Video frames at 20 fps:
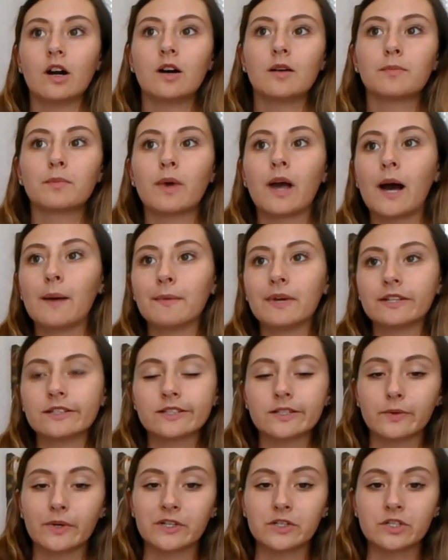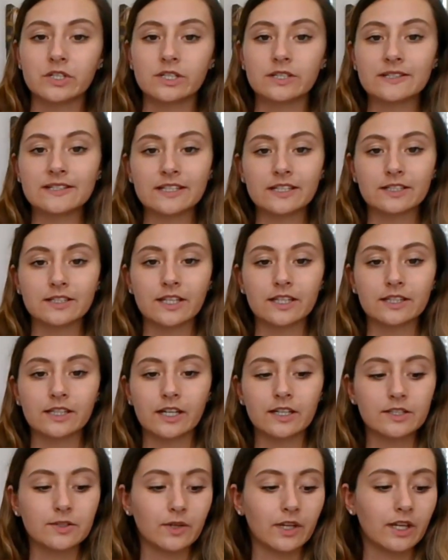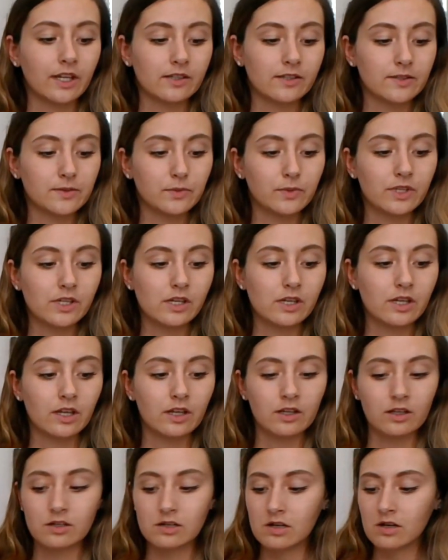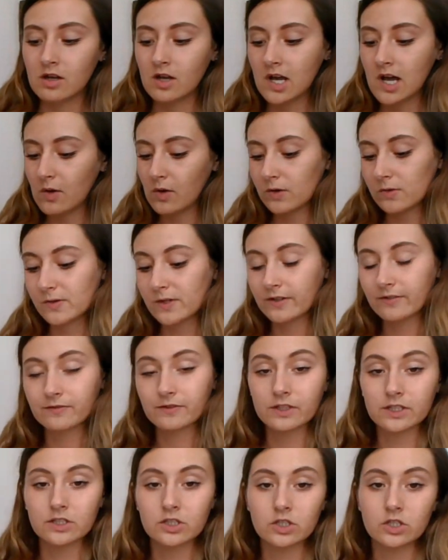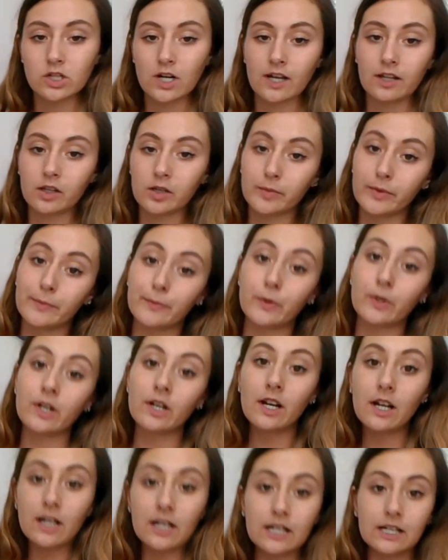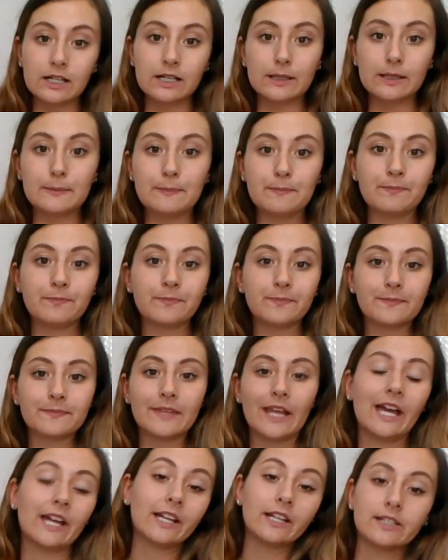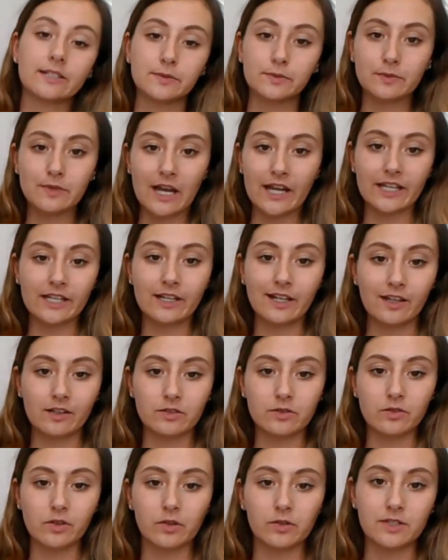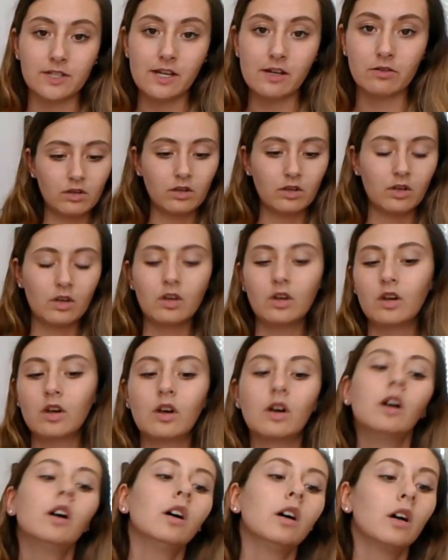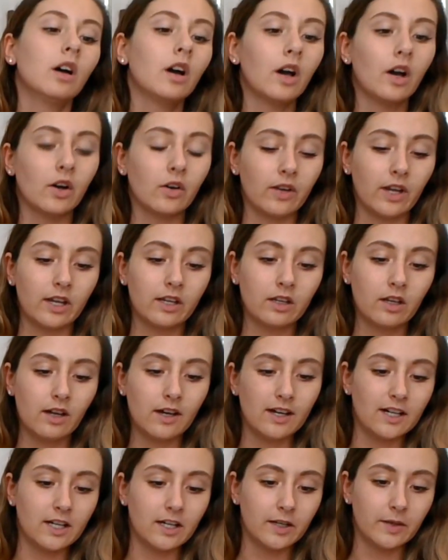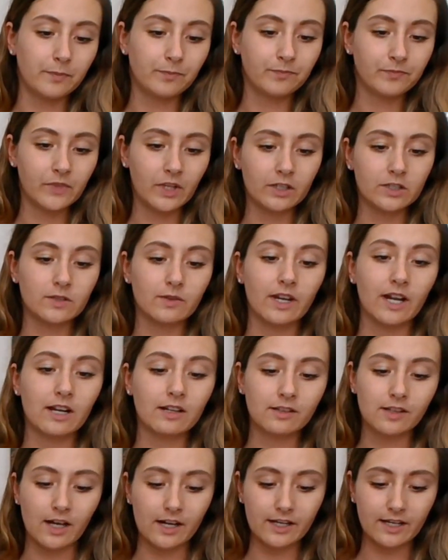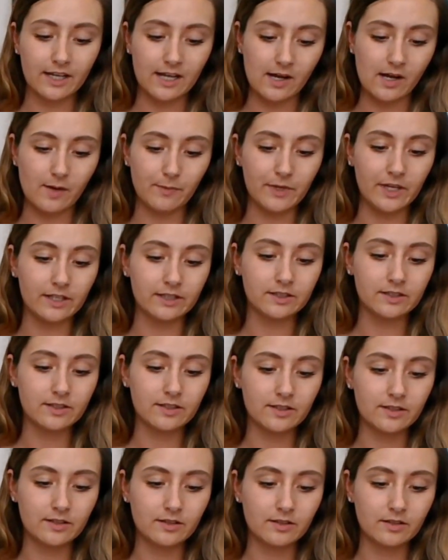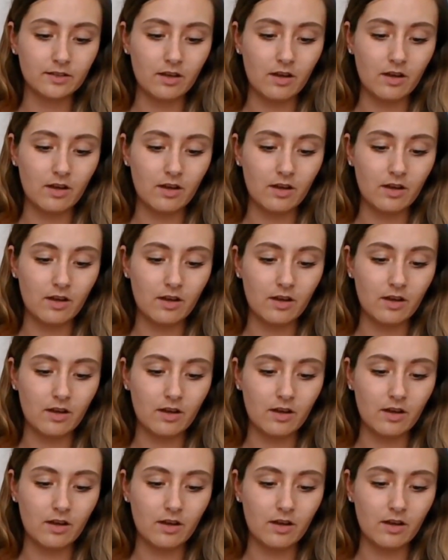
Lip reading: comments, questions, things like that. So I guess we'll wait for this to dry a little bit more. I guess I can answer those now. Okay, so I got a lot of comments